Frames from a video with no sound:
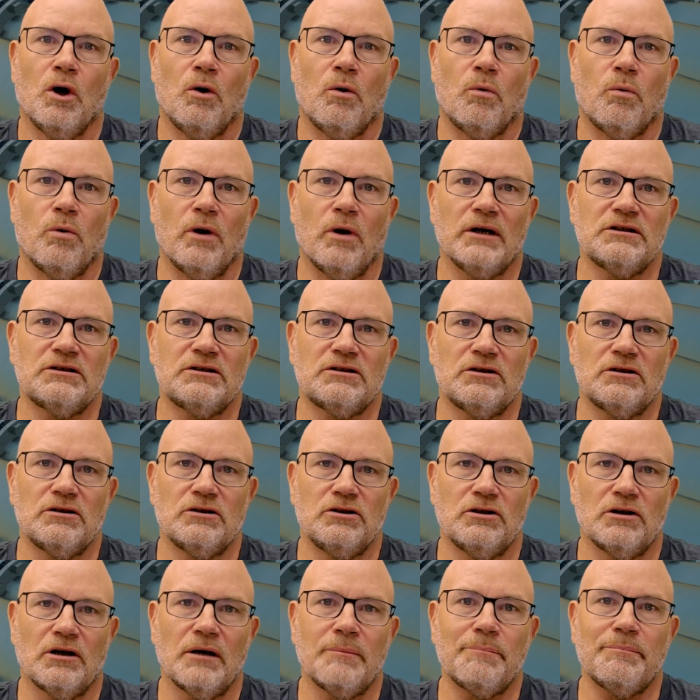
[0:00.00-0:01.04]
Western
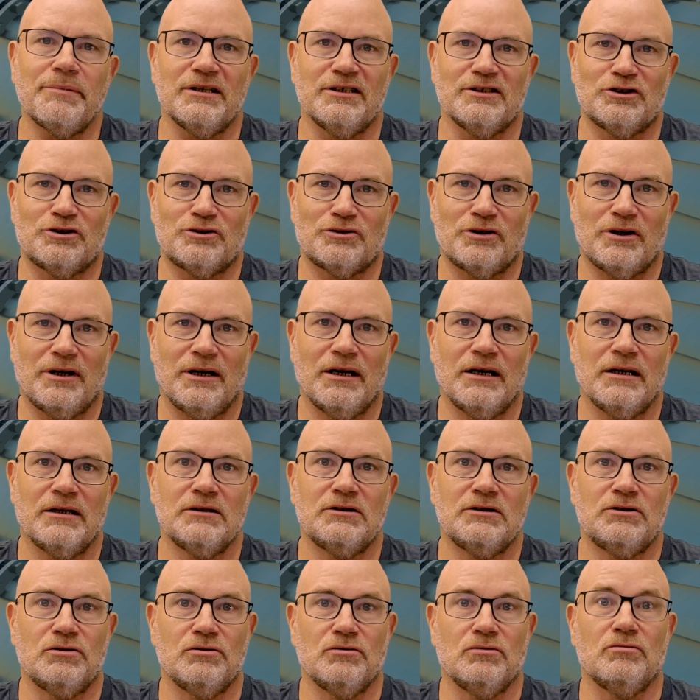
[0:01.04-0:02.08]
Europe is
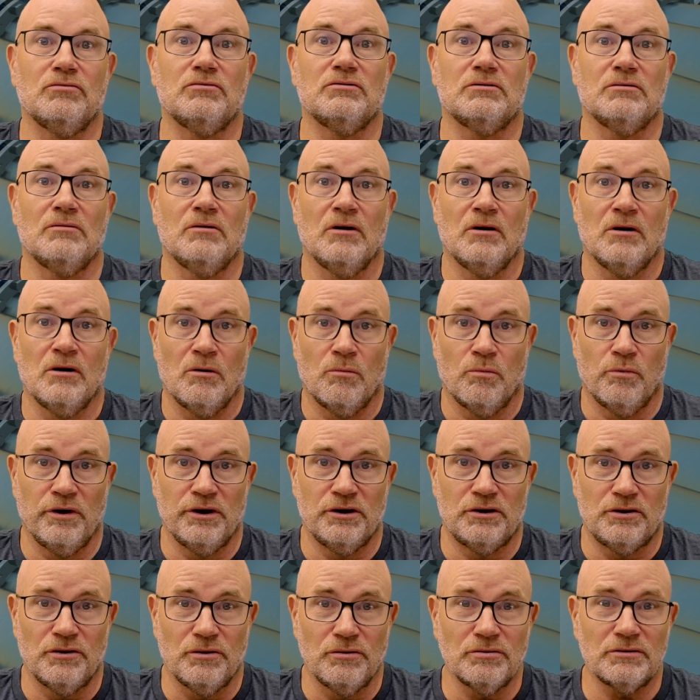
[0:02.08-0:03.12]
trying to
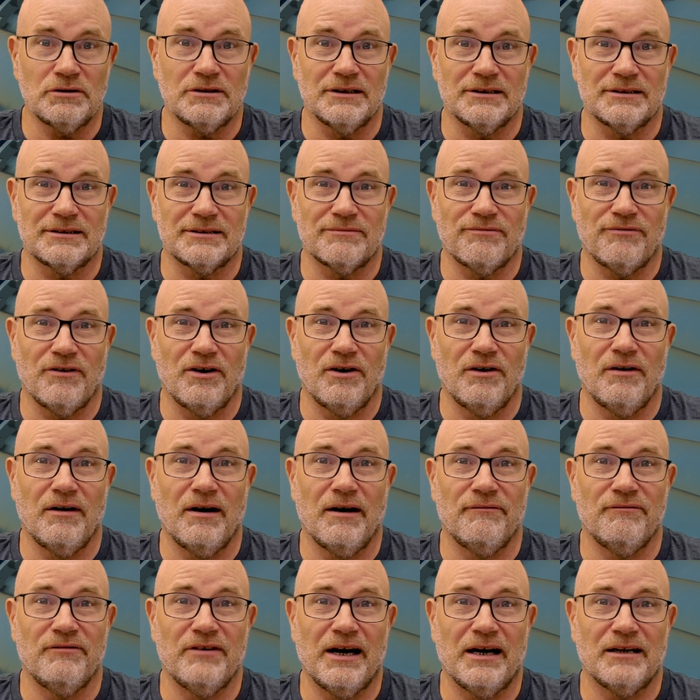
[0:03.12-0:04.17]
reduce its flow
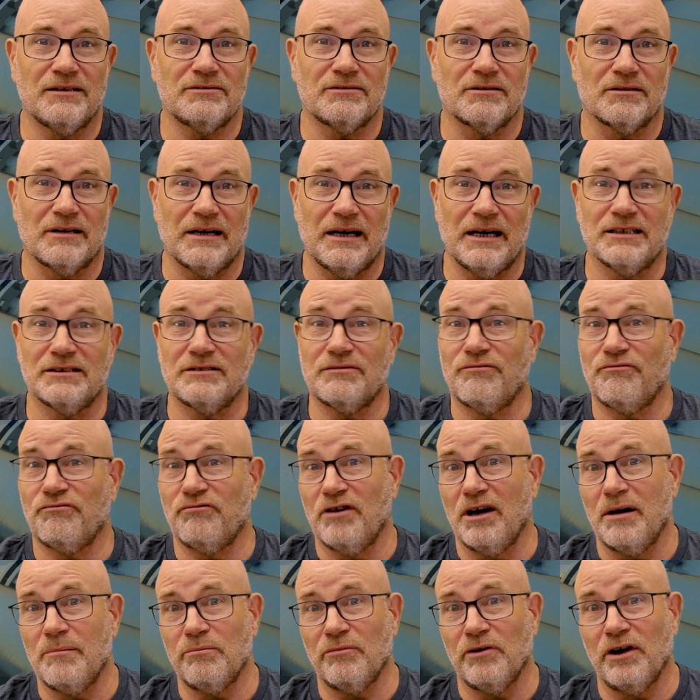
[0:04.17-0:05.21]
of natural gas
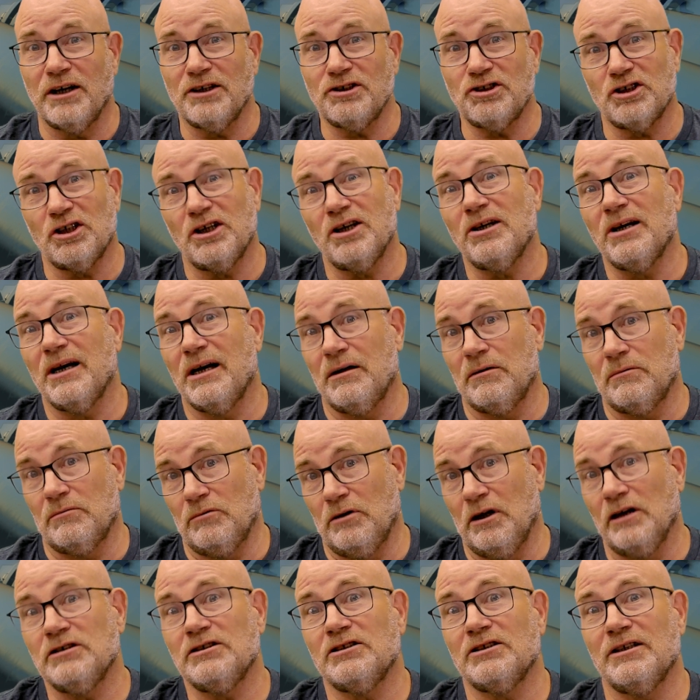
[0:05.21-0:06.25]
from Russia, and
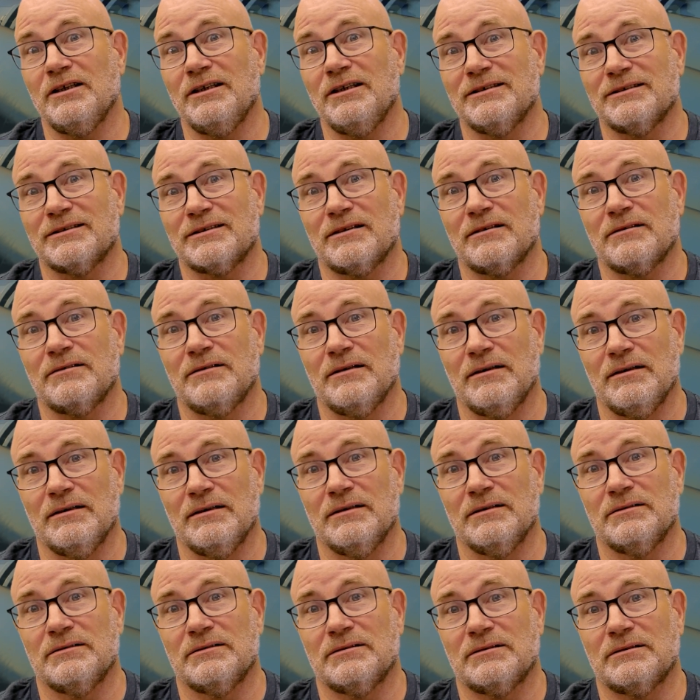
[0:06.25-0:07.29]
Russia is,
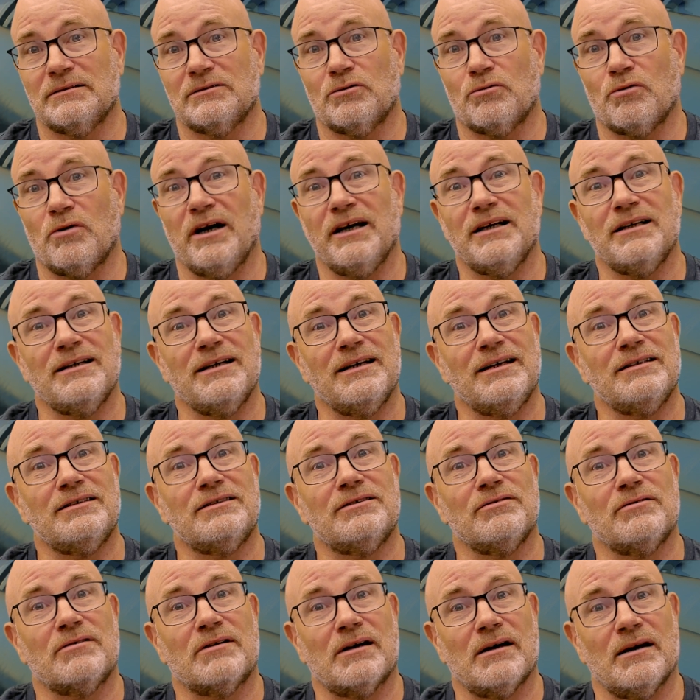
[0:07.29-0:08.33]
is threatening
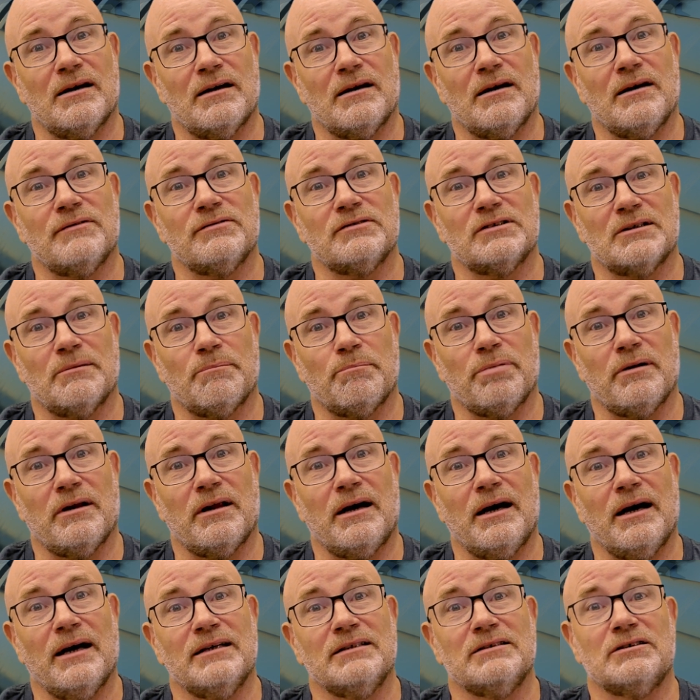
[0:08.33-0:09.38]
to cut off
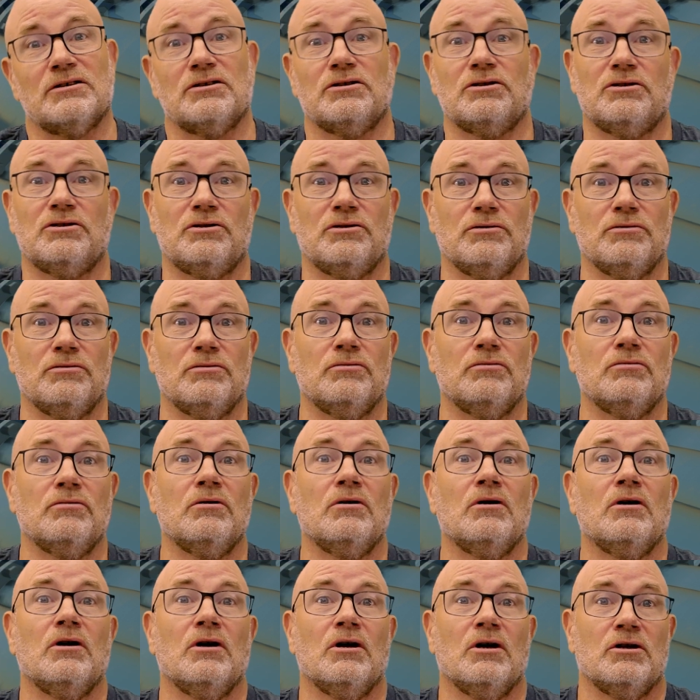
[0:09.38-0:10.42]
supplies to
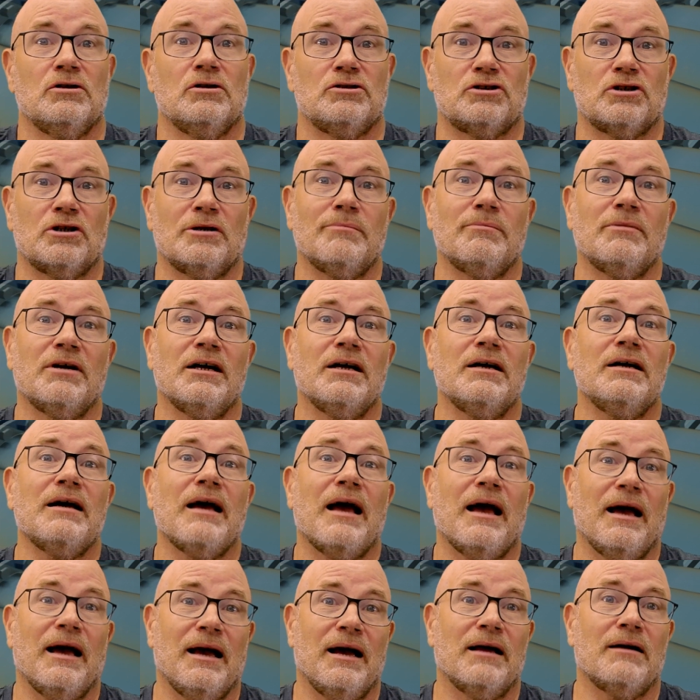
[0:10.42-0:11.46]
Germany,
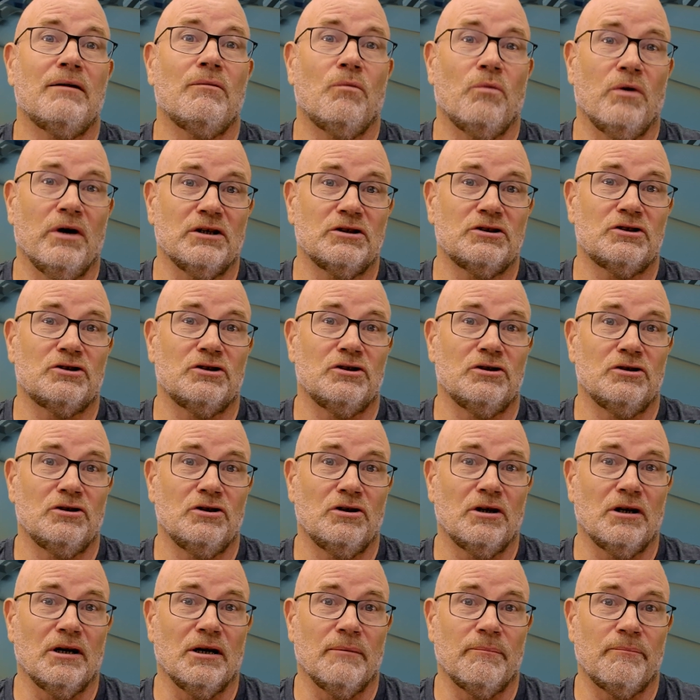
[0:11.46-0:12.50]
and Western
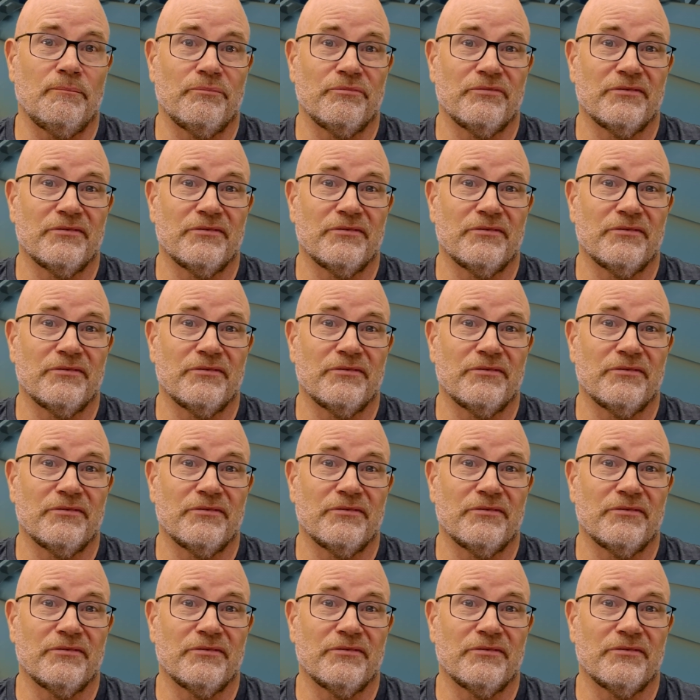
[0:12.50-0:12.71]
Europe.